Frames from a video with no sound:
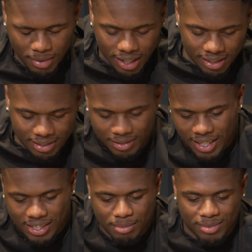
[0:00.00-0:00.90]
Bet. We
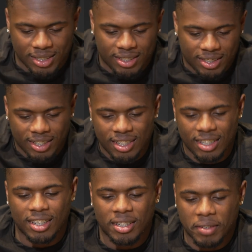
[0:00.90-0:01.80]
got top three.
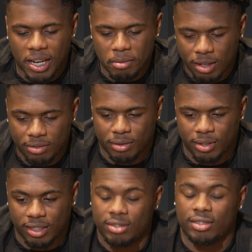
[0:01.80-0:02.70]
We got beef and
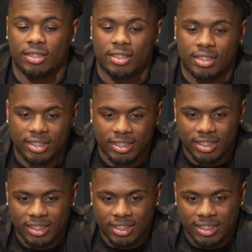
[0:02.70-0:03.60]
reef.
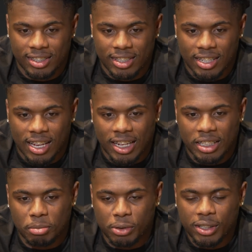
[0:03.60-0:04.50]
I
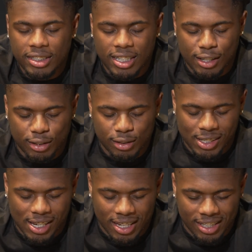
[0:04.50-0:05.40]
get the burrito tacos
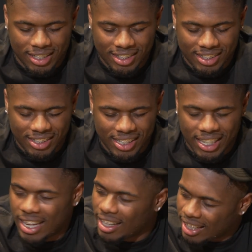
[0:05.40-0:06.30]
a lot.
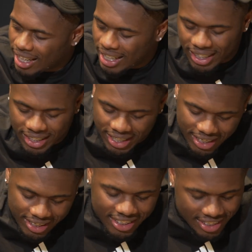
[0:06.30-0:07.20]
Like, I eat
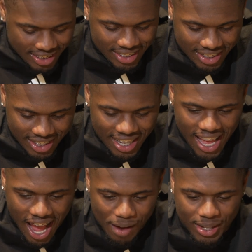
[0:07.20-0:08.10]
that.
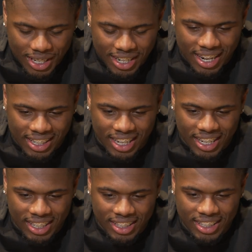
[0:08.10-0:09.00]
I be eating that a lot.